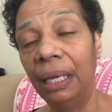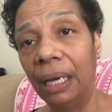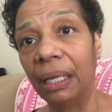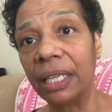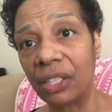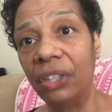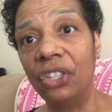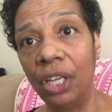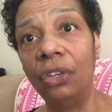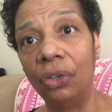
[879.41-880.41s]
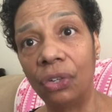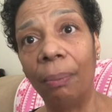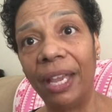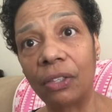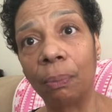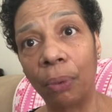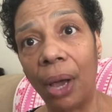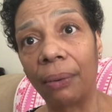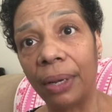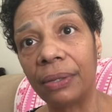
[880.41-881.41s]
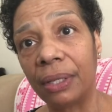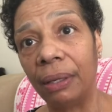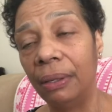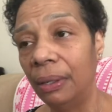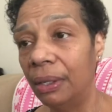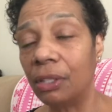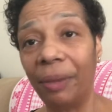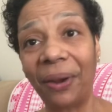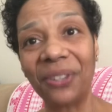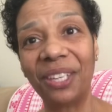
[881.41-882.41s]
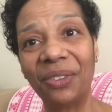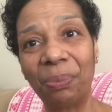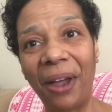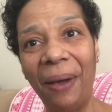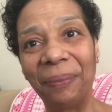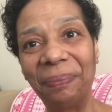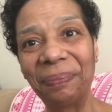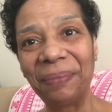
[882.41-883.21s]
let's continue to make some progress and to make ourselves proud.